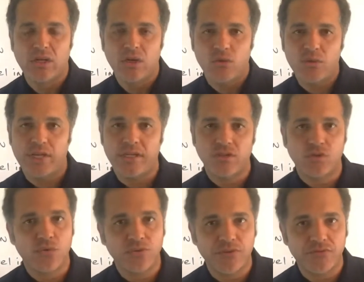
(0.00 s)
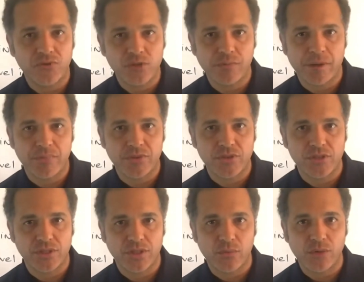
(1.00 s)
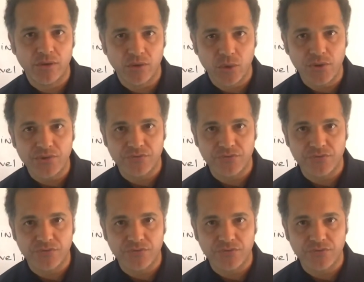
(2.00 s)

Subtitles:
Okay, so the first preposition that we are going to